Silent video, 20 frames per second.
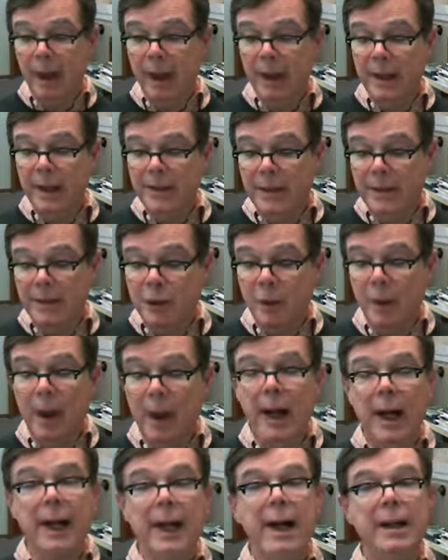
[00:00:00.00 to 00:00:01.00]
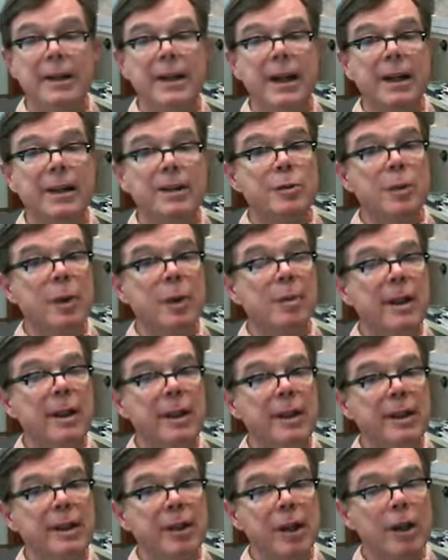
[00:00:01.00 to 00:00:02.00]
is a triad that is
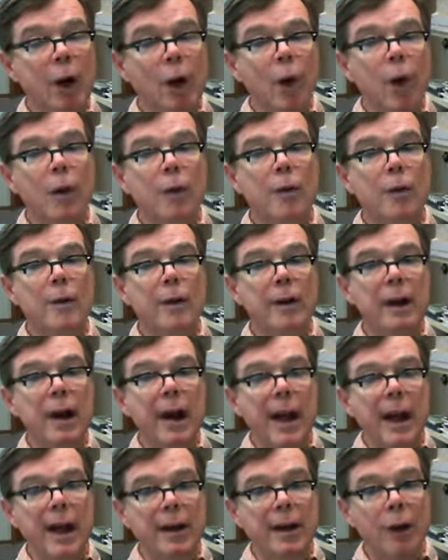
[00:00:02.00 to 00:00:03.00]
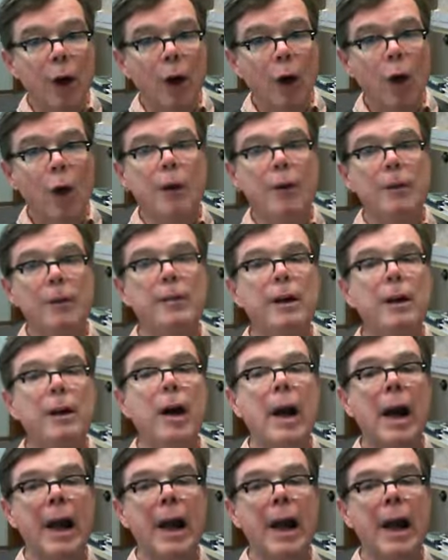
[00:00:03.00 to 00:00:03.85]
repeated over and over